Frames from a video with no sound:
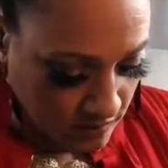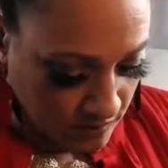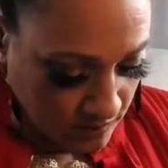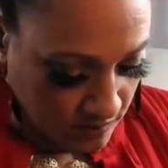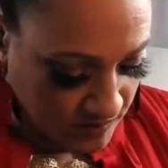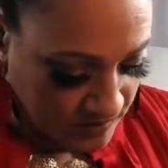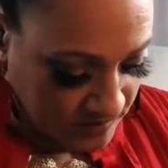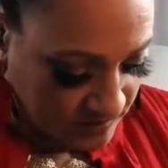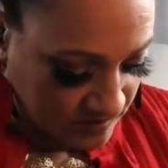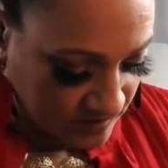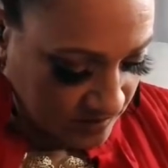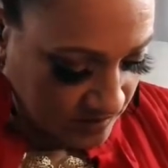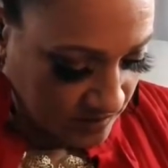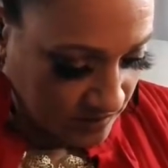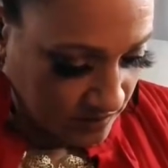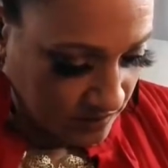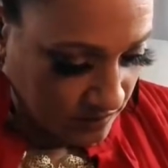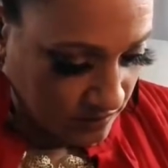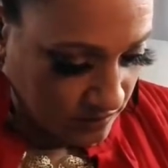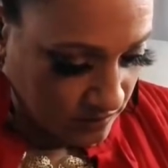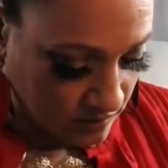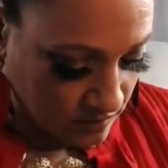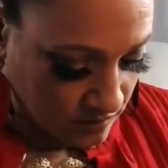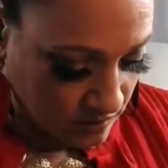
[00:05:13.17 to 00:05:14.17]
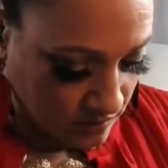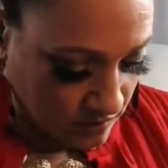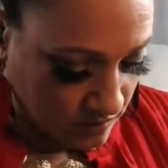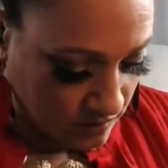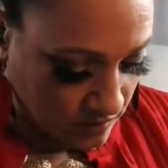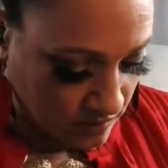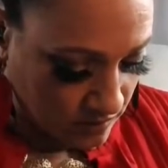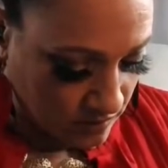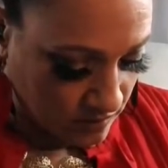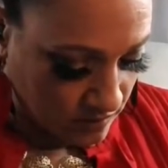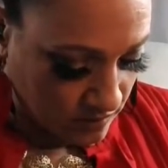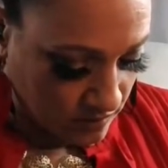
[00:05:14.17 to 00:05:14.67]
Let me see.
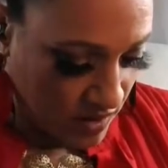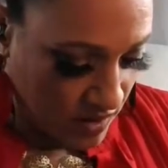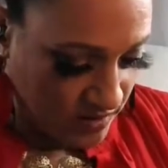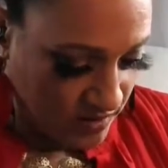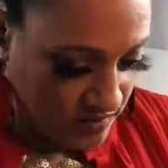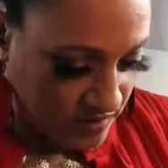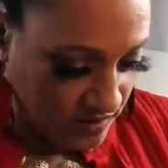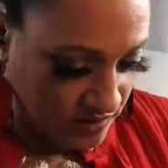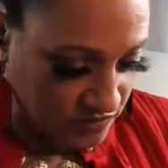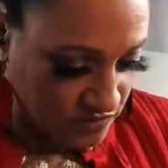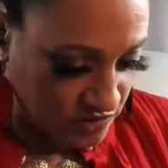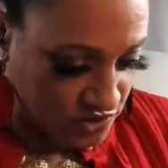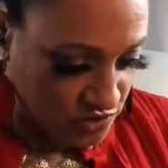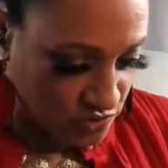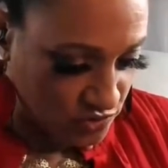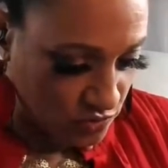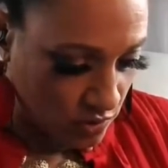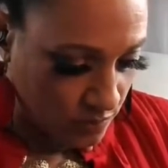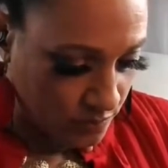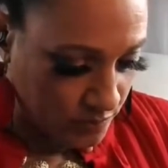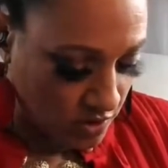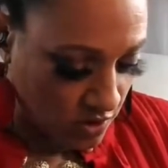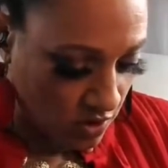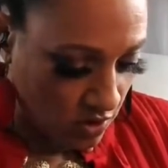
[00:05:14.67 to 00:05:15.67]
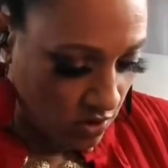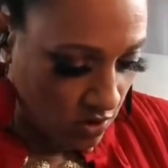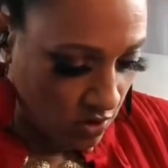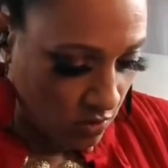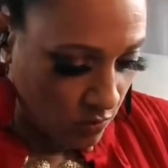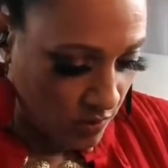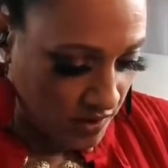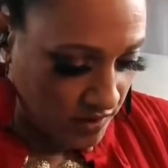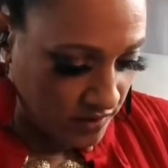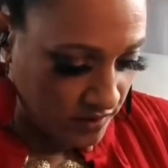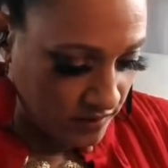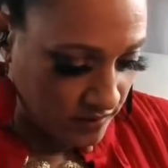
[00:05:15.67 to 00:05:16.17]
What does it show up in
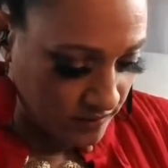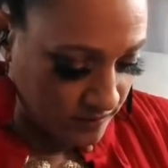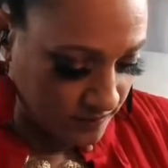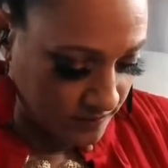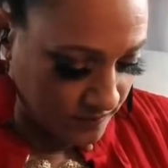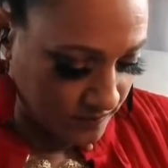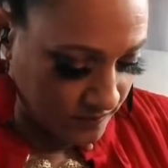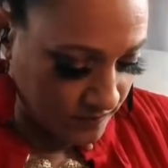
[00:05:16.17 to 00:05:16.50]
hallway?